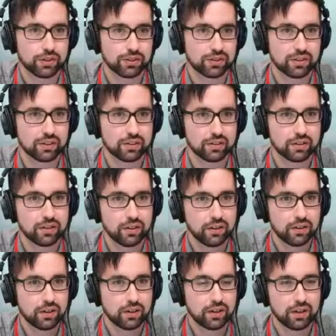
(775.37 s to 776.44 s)
Is it
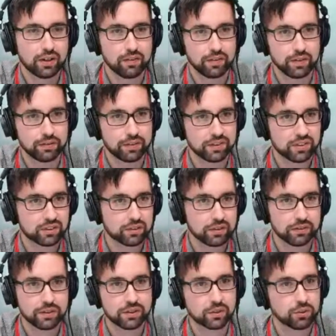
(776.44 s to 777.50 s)
the
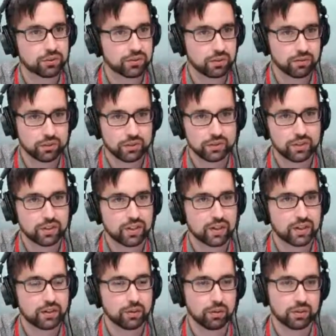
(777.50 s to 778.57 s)
physical servers
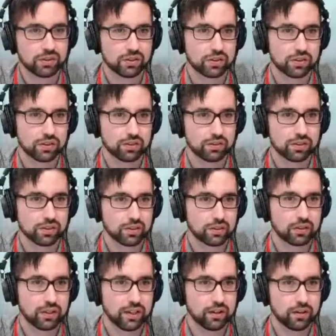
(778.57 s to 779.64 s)
today, or is it the servers in the
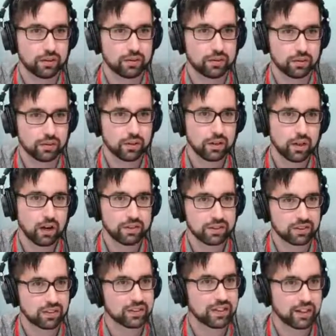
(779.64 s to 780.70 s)
cloud?
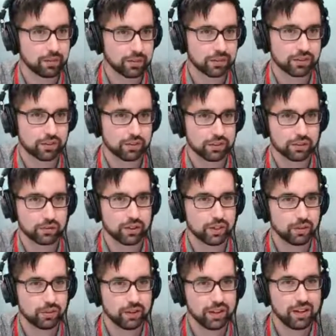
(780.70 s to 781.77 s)
Obviously, the database servers.
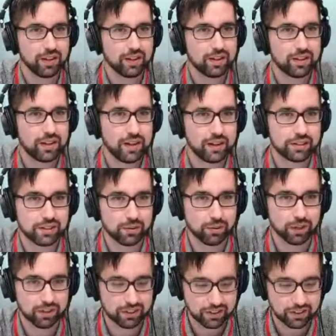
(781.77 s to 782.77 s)
How does that work?